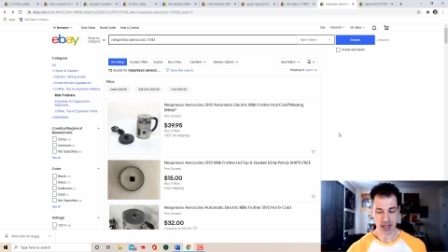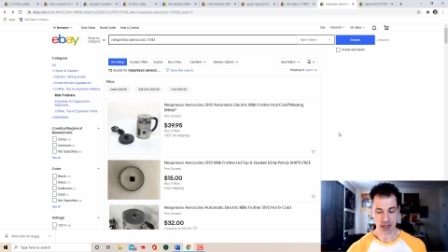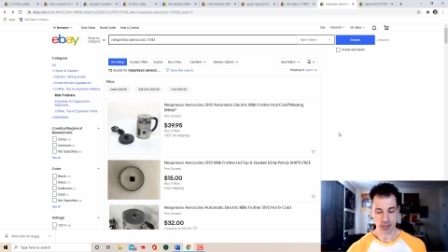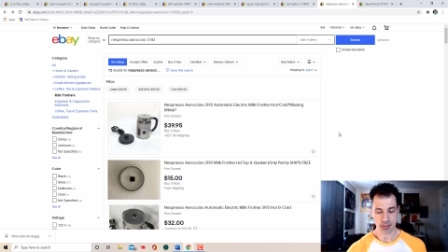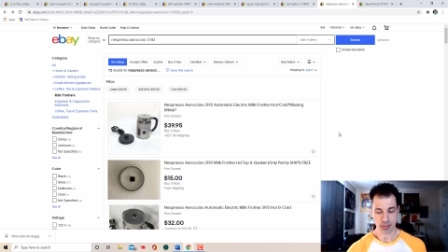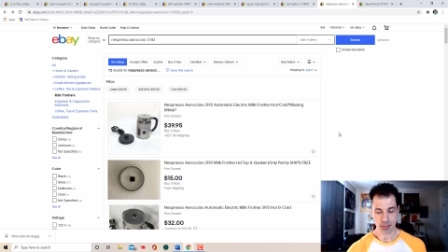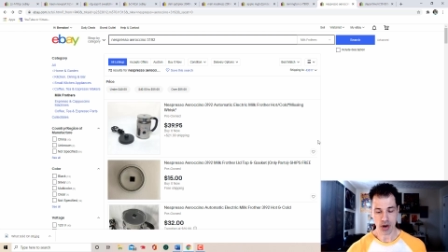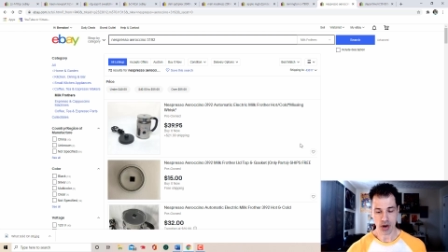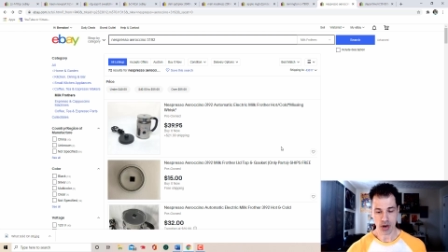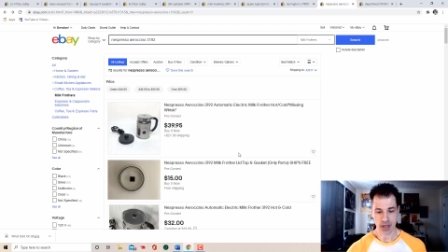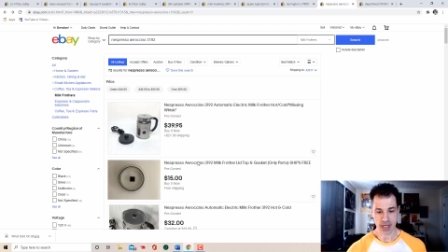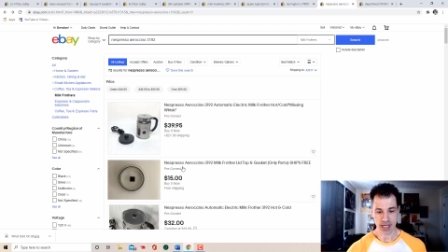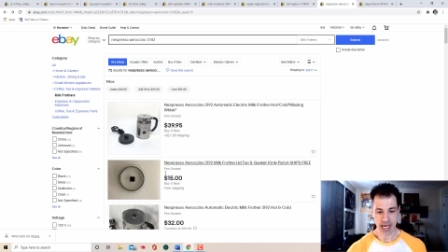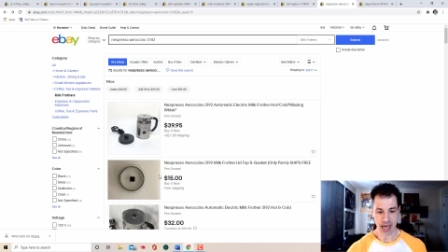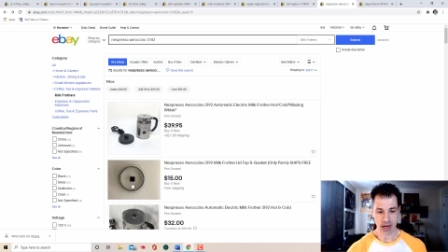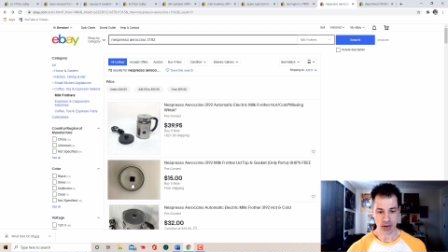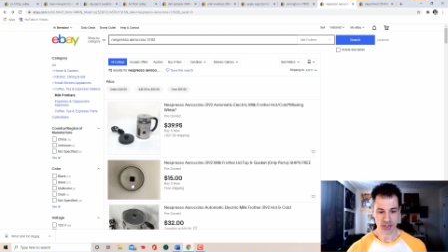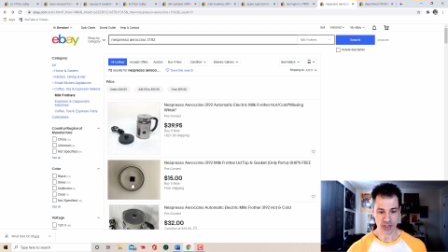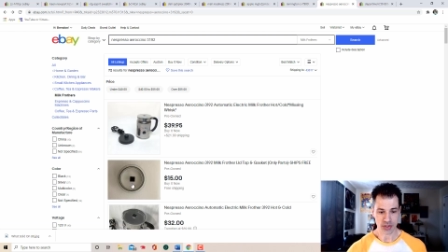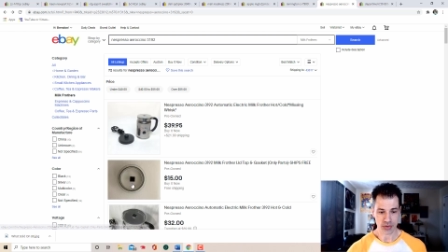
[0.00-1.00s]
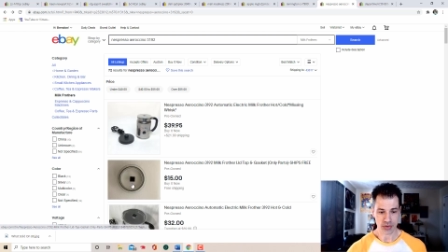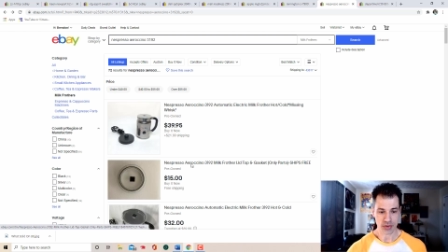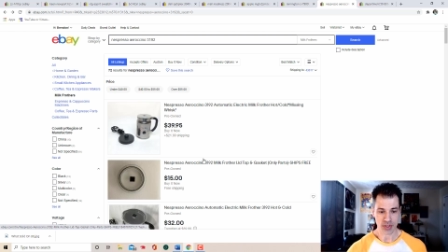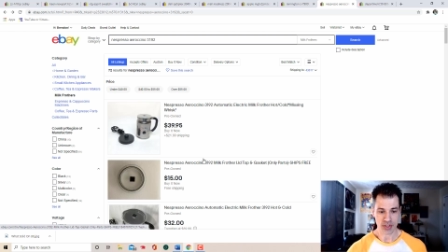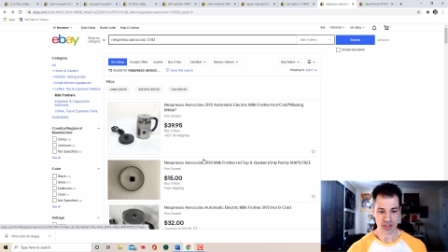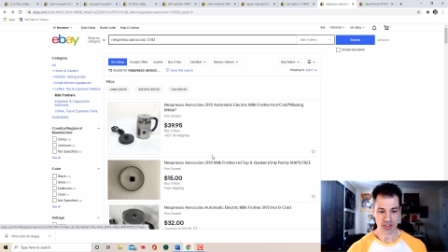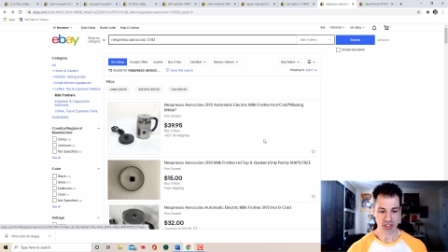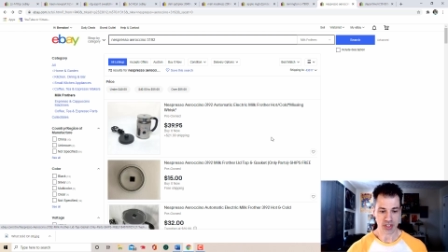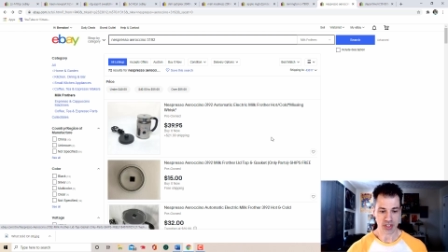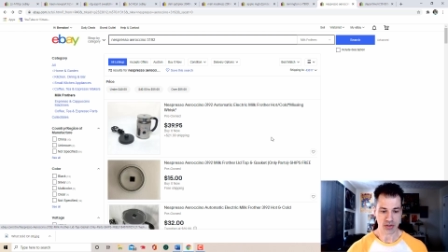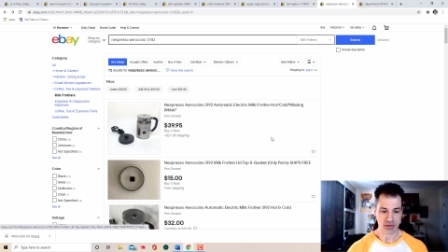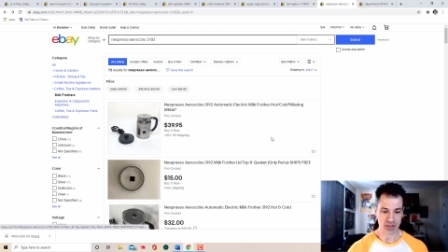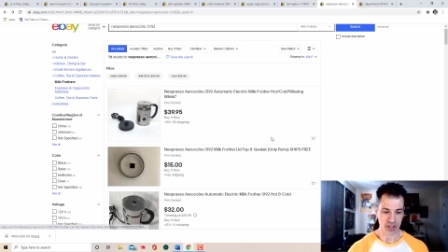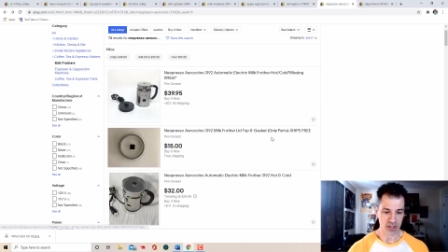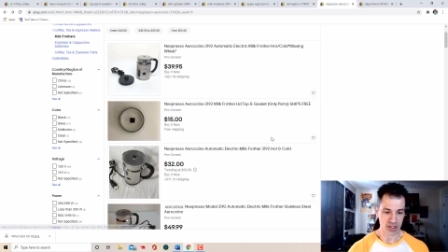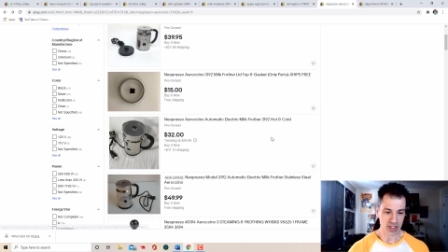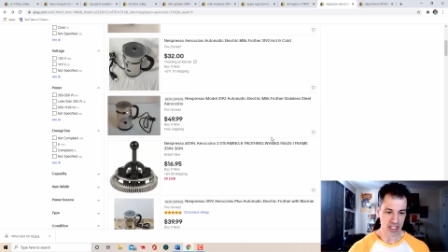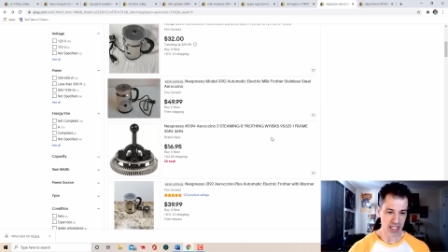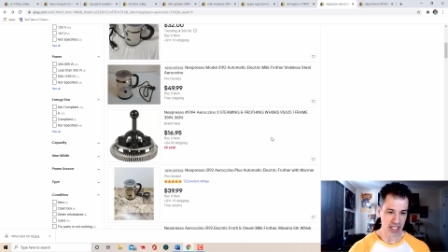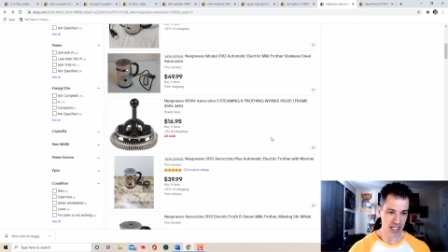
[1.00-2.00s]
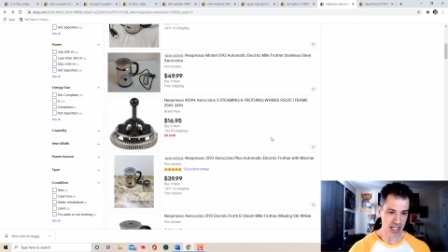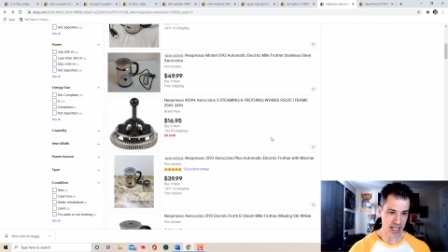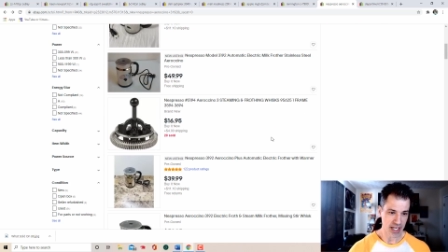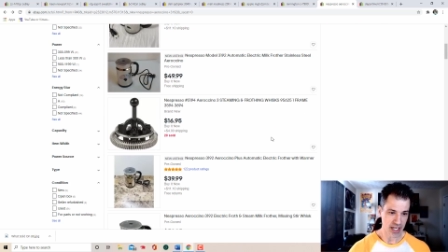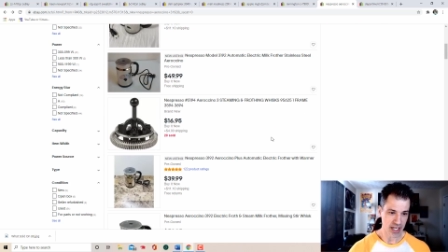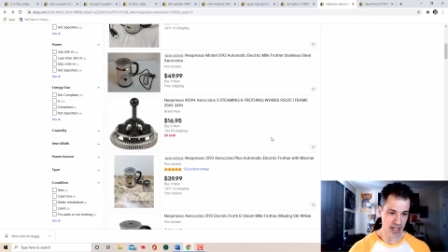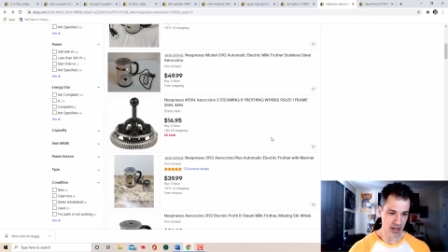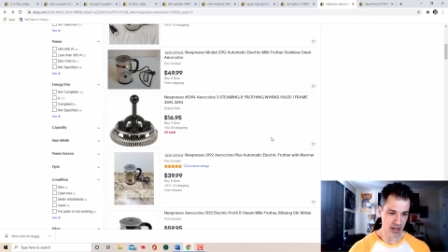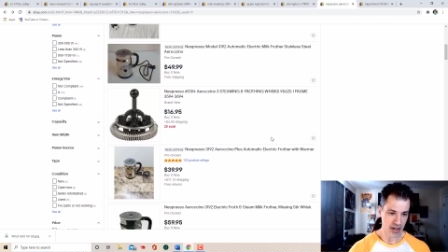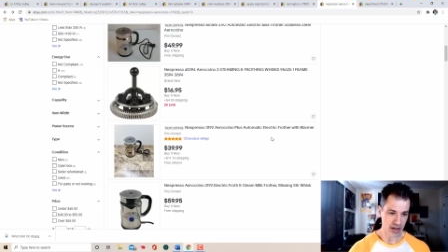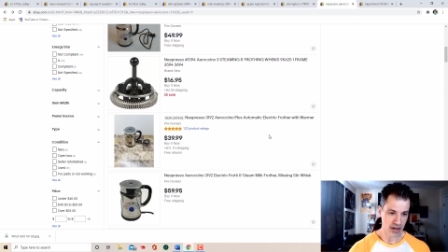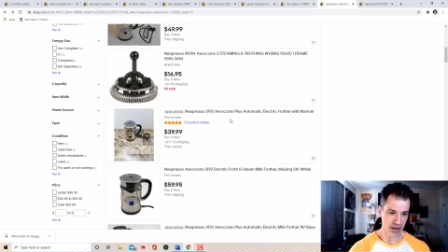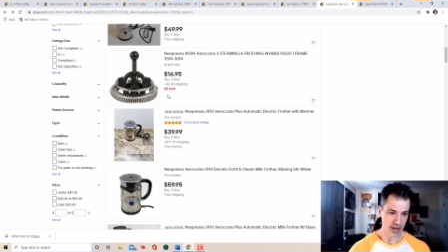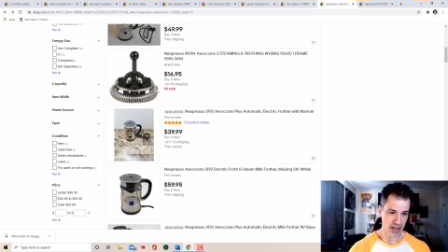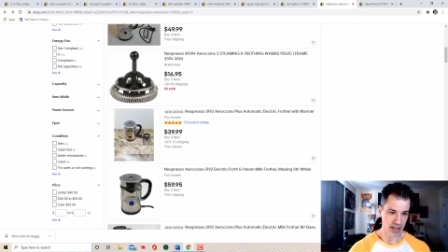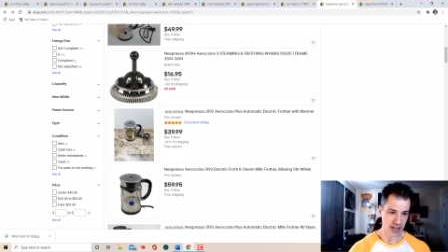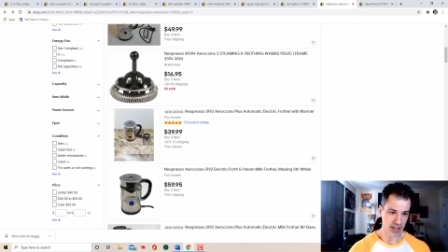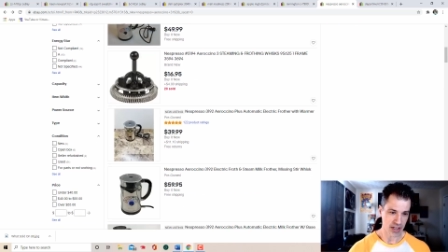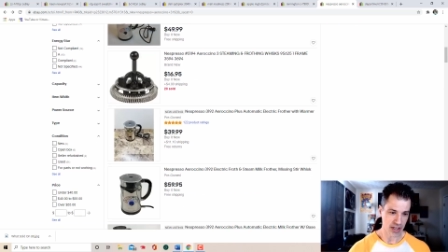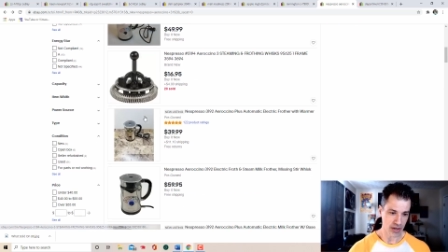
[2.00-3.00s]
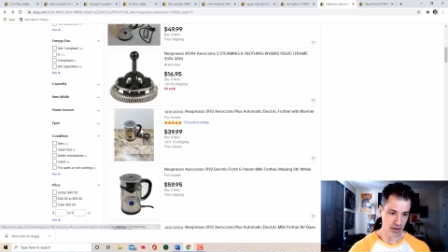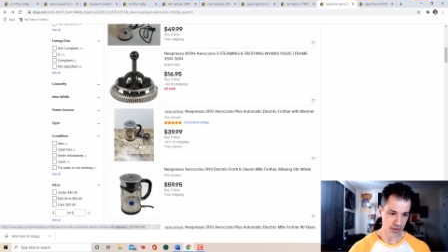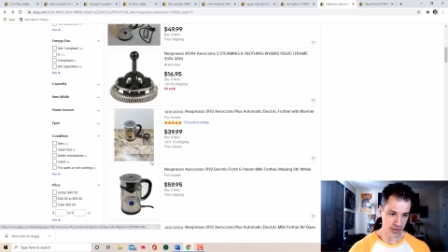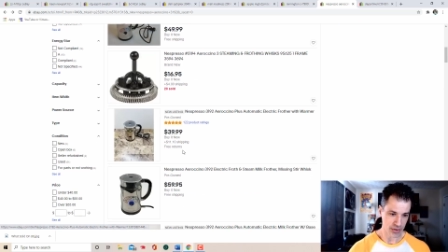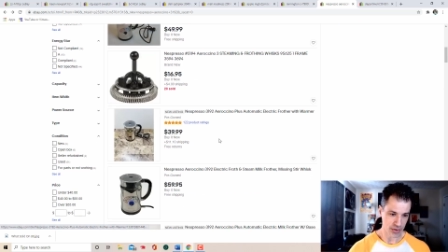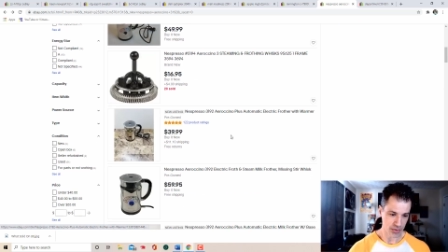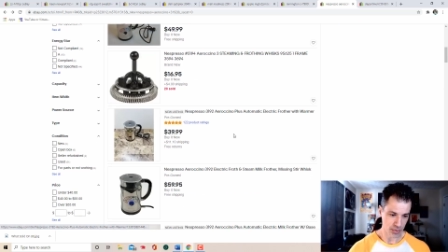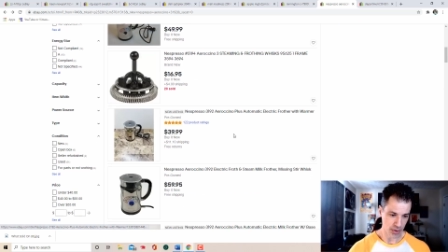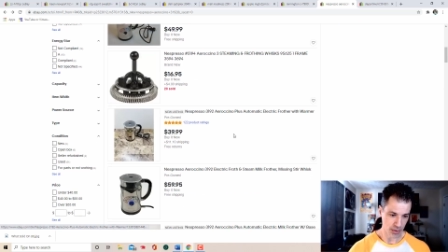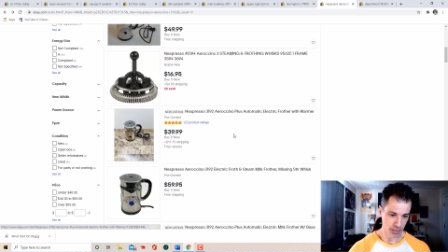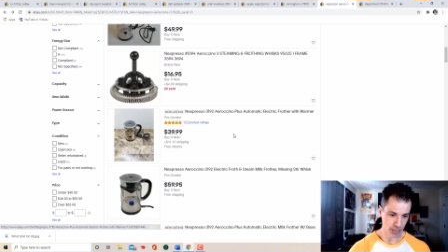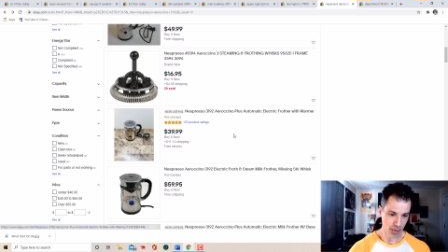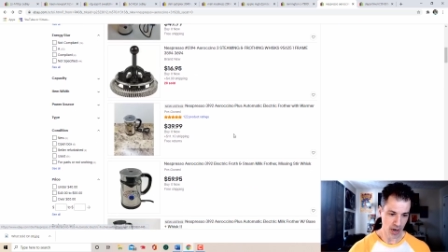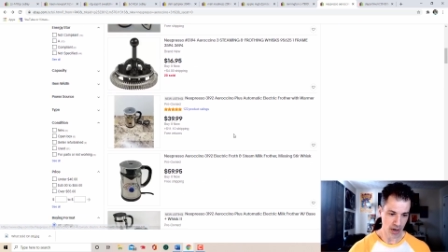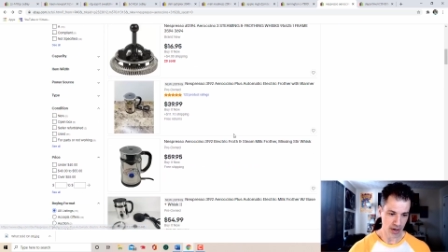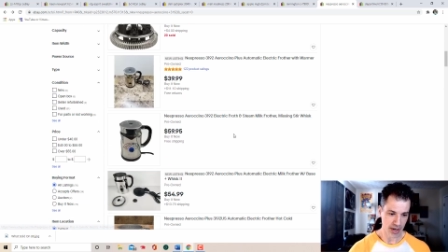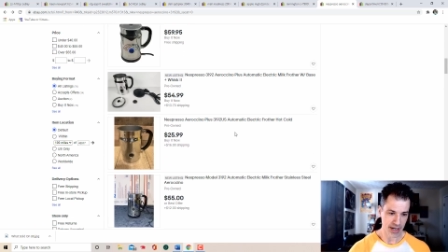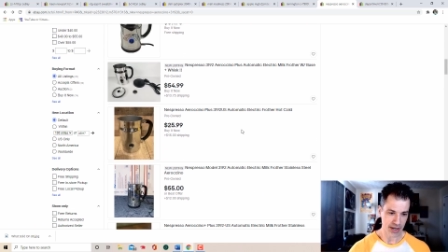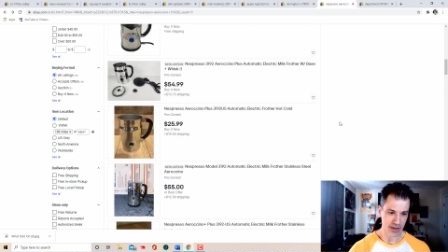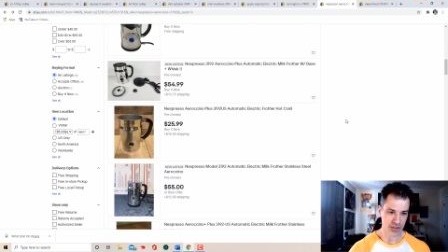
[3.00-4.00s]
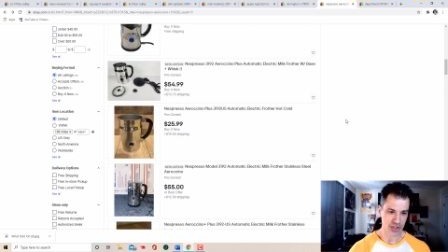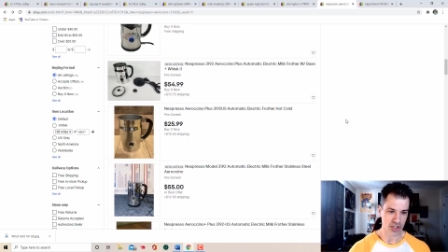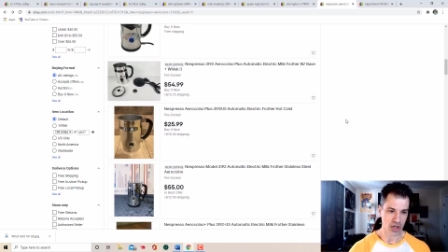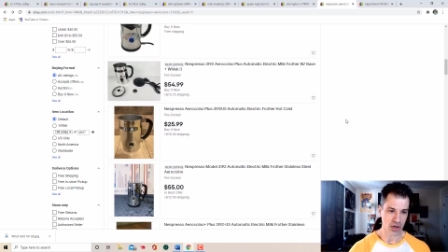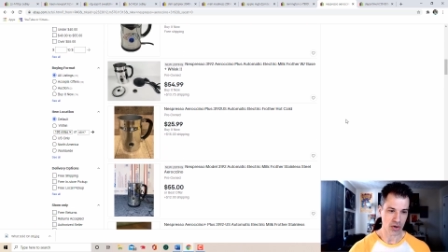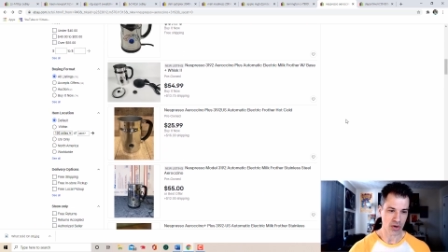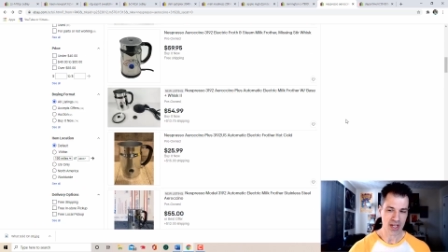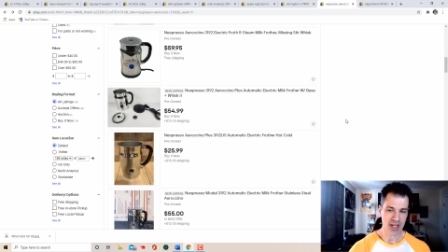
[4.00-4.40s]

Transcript: of parted out. So you can see there's a lid here, and you know there's a part here. So